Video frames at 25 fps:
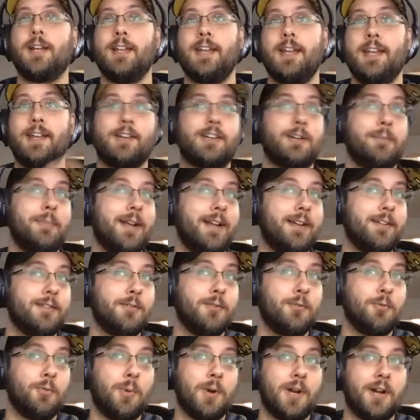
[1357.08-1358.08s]
increment
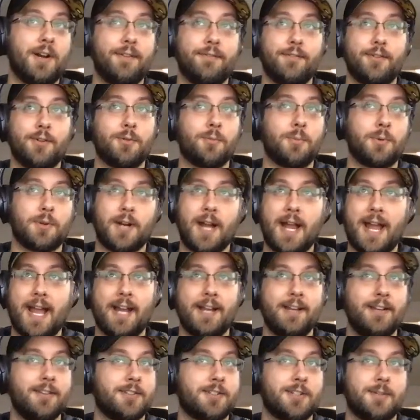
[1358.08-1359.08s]
wherever we're
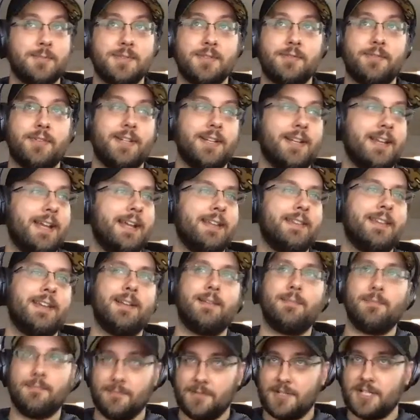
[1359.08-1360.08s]
at in terms of it, and
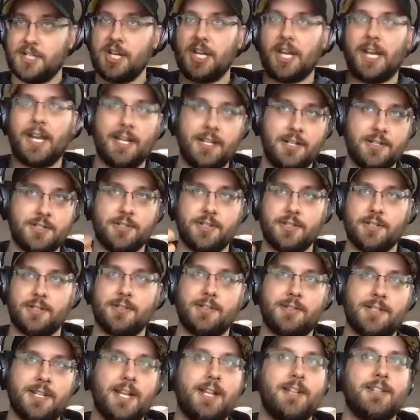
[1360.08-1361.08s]
then change the
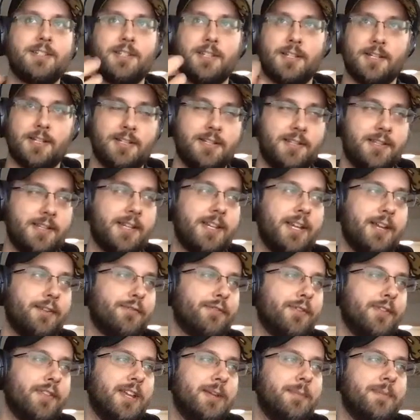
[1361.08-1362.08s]
GIF
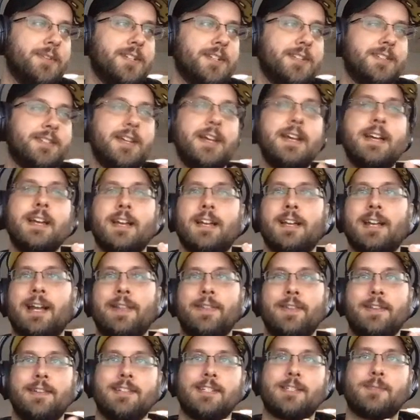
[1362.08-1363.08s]
for the images, and
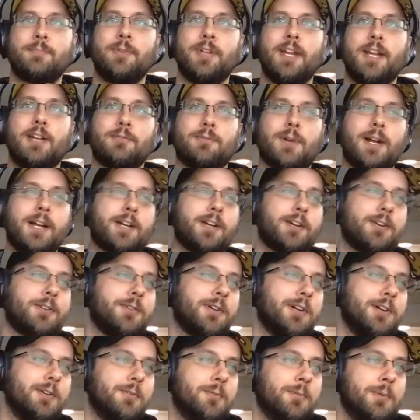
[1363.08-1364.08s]
then display a Riker
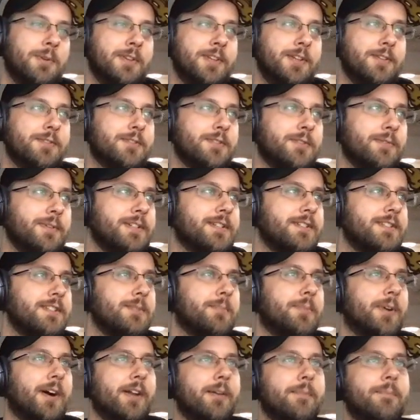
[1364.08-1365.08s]
quote when the user reaches the
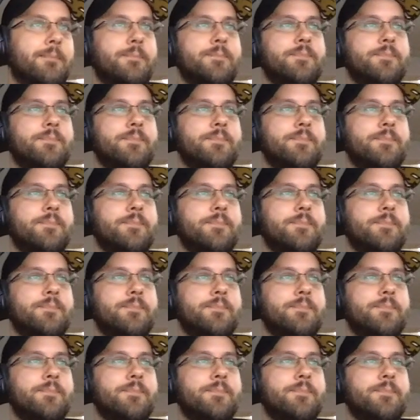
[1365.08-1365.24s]
bottom.